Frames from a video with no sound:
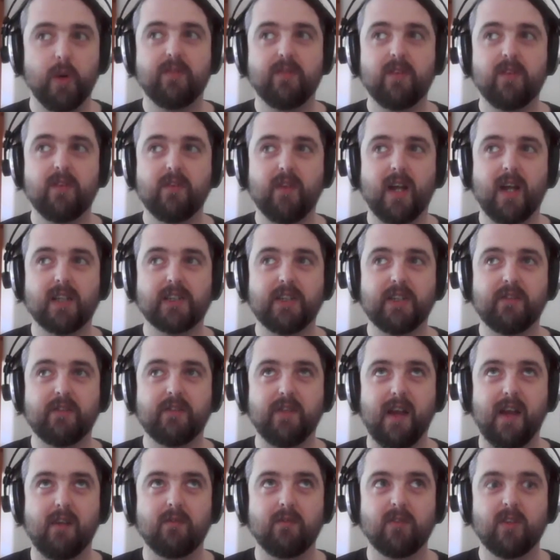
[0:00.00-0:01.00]
if you've actually
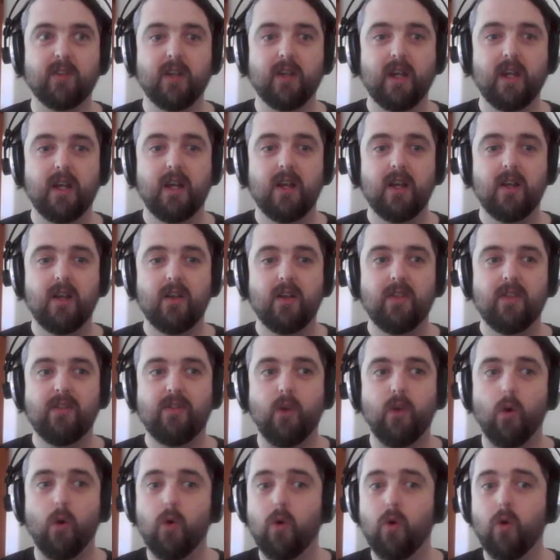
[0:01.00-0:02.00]
found
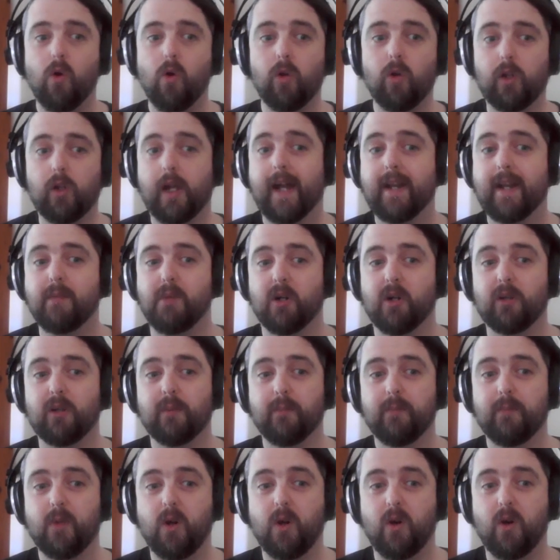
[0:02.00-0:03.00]
the whole animal
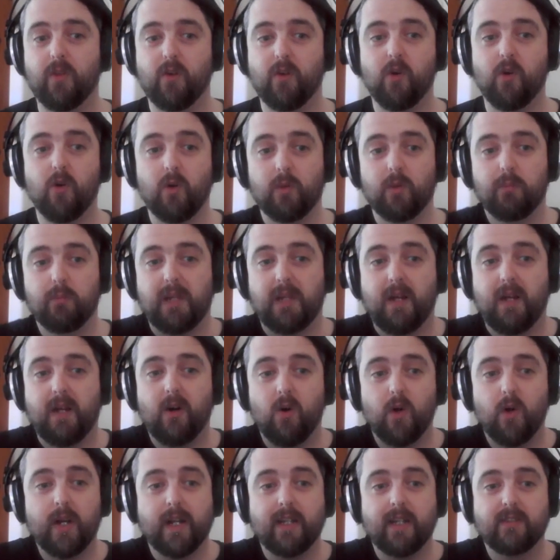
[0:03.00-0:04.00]
or the whole
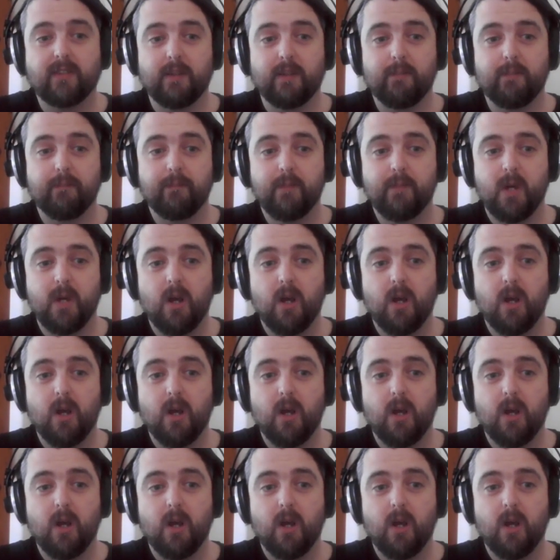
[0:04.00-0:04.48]
organism,